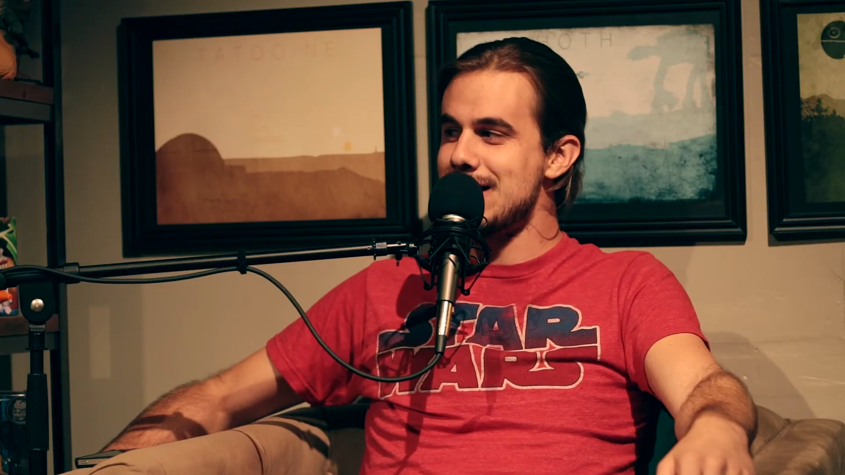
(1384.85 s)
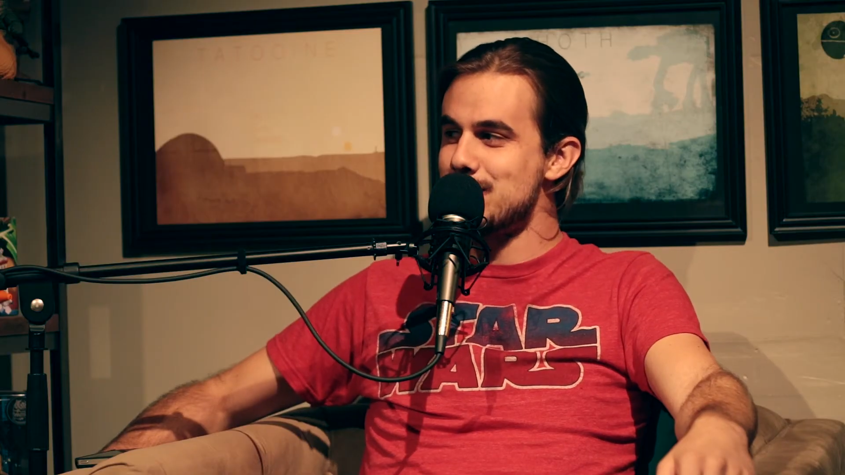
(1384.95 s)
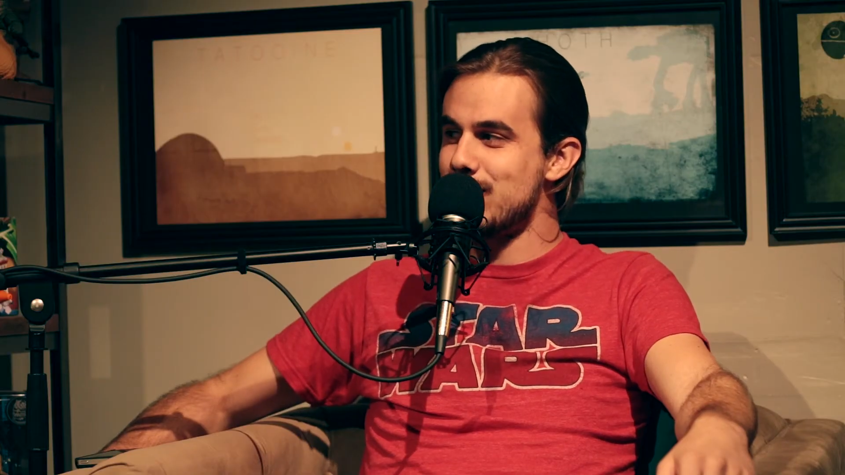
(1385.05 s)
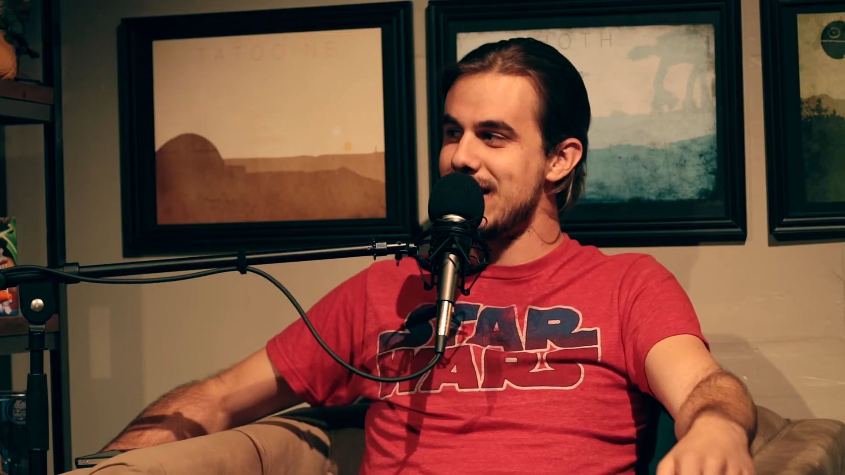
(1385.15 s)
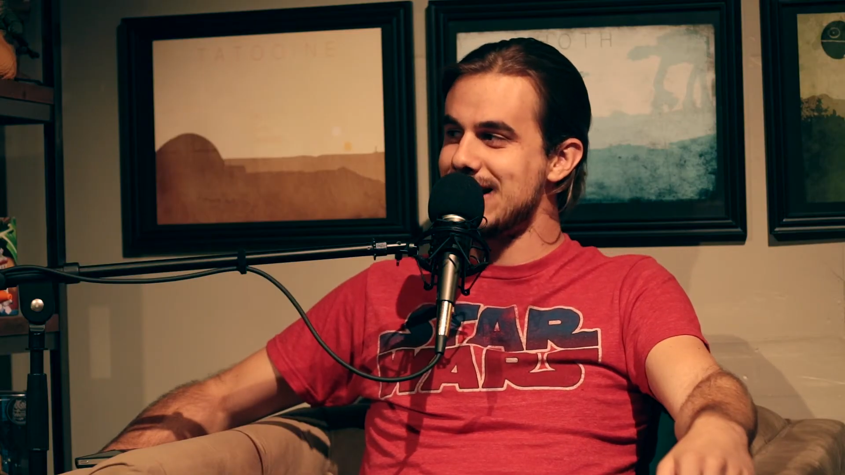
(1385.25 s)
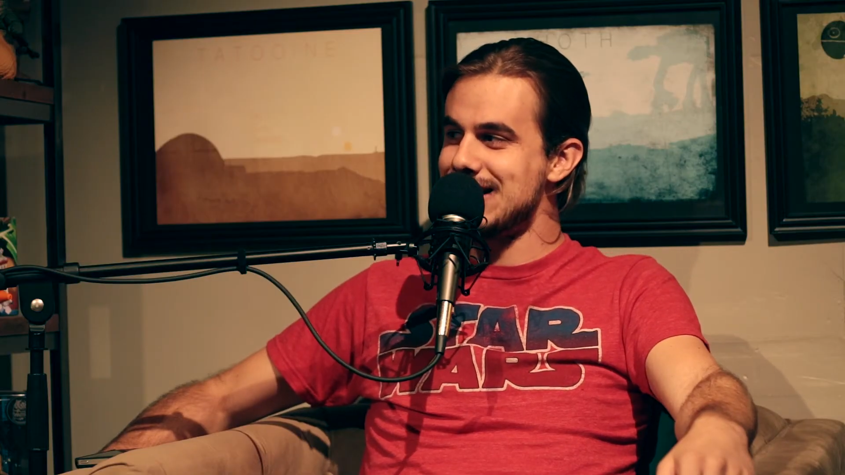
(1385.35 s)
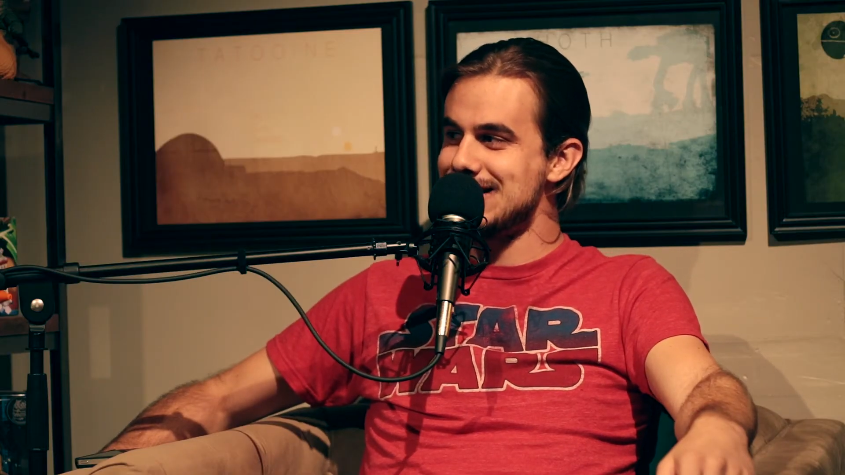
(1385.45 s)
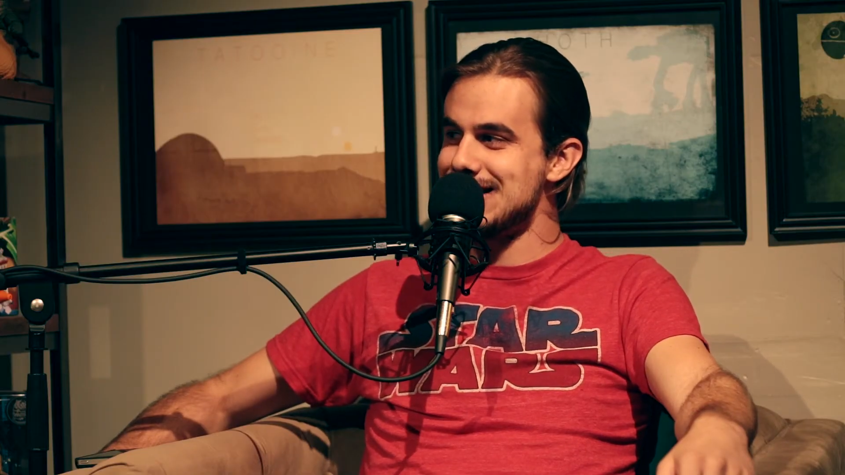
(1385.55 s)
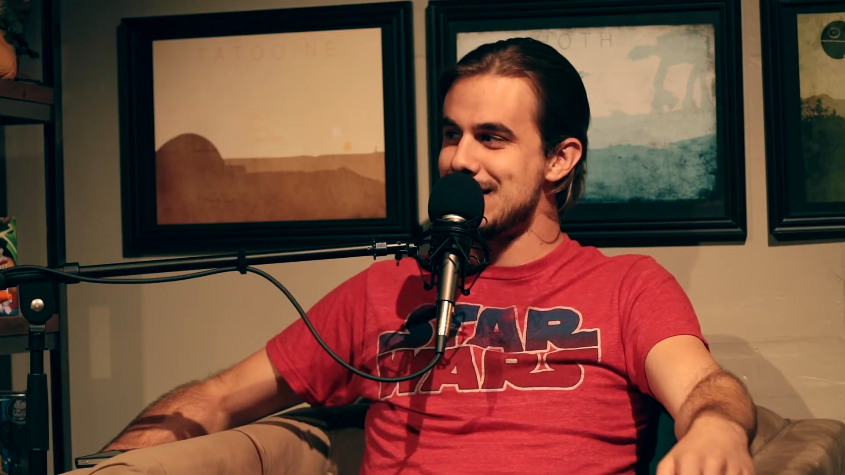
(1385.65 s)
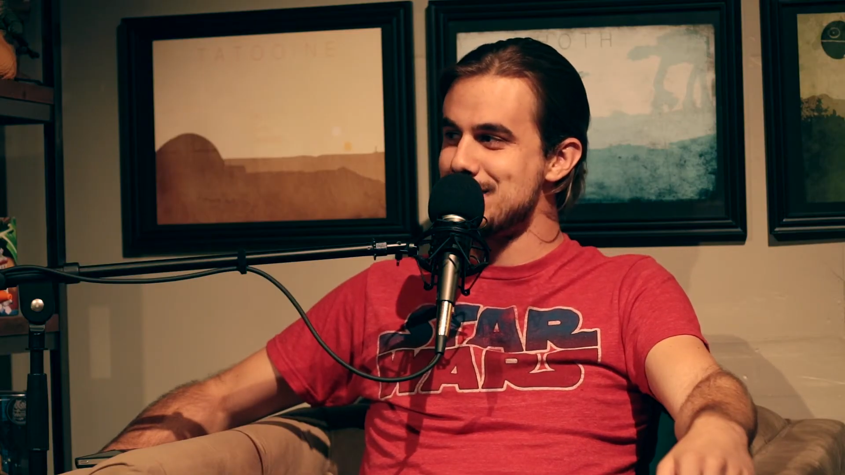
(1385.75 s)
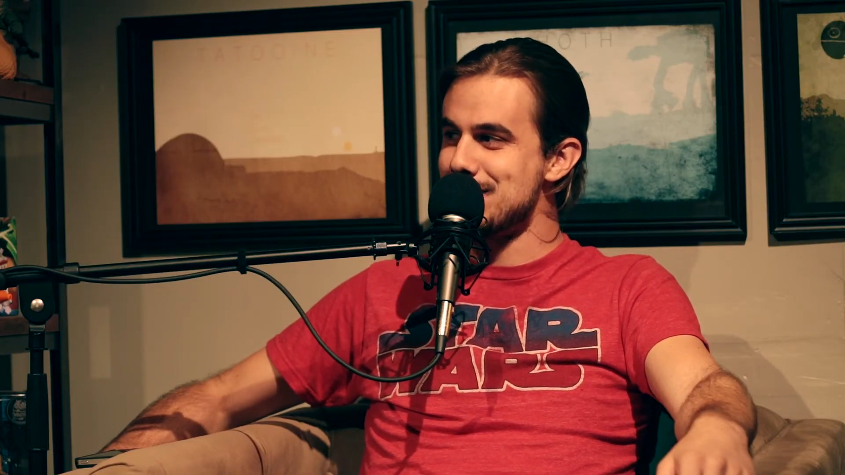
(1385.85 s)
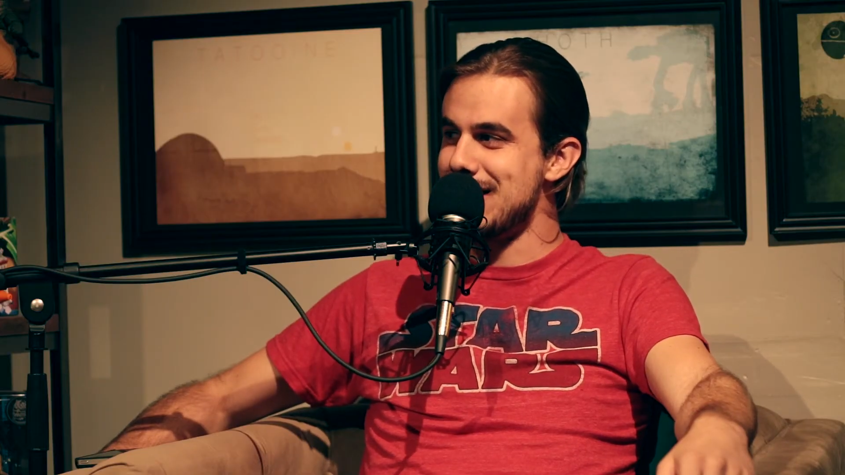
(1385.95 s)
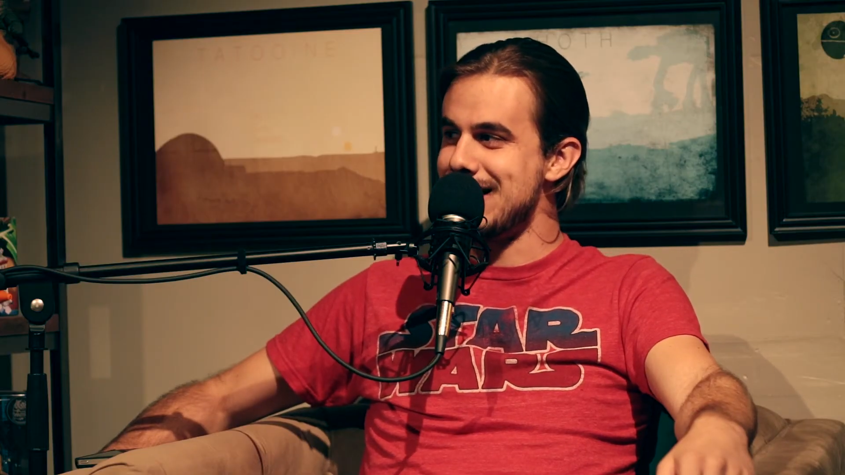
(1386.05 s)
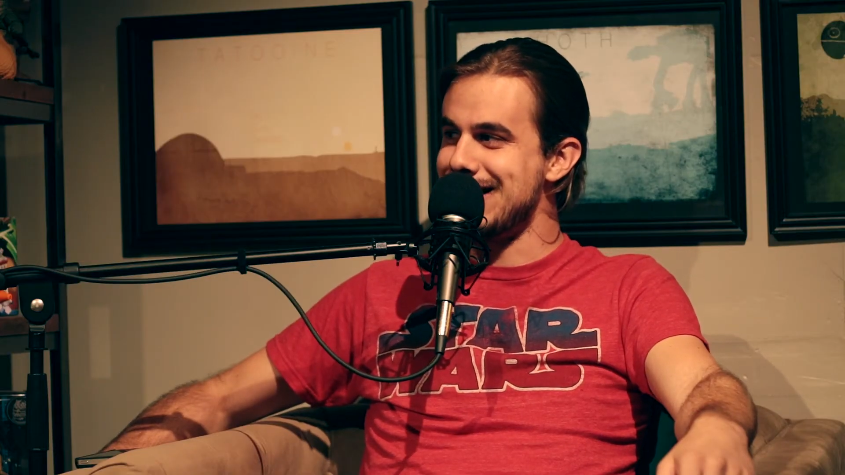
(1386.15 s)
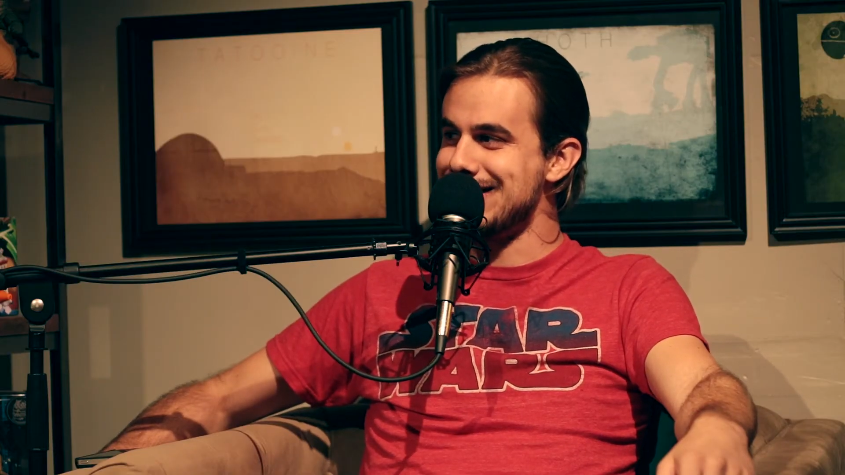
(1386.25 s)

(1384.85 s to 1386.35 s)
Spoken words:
impregnate them, but